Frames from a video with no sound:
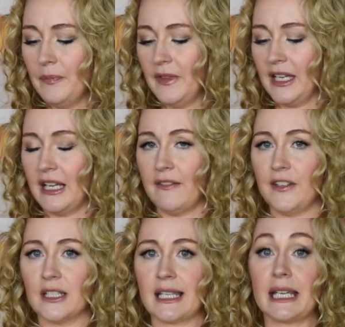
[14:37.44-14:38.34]
that it
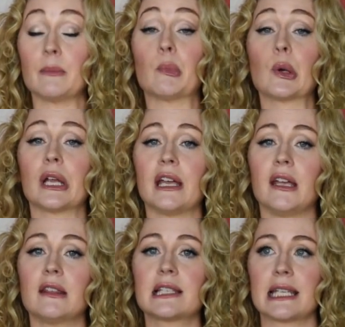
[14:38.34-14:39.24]
feels like it
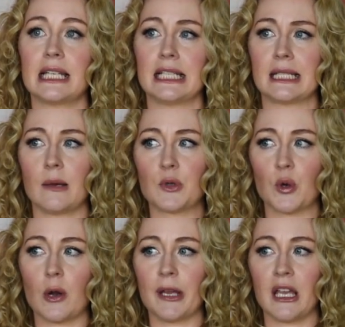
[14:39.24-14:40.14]
breathes and it's
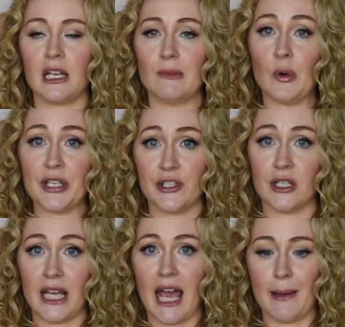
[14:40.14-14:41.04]
absorbing any
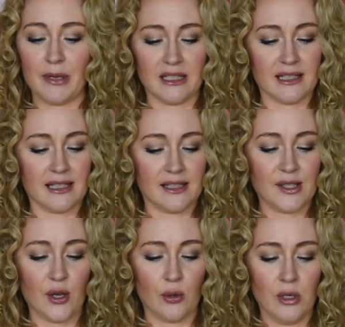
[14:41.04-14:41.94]
moisture that happens.
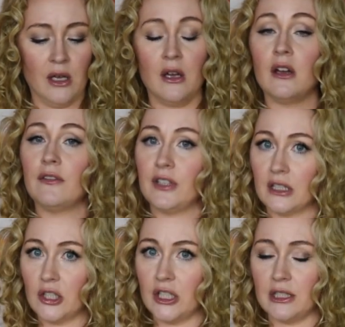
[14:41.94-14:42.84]
So
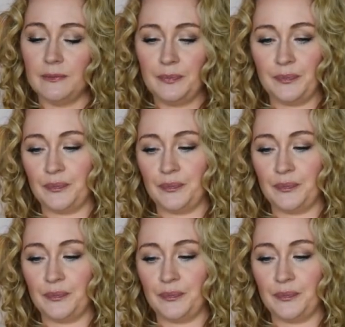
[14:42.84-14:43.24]
feeling good.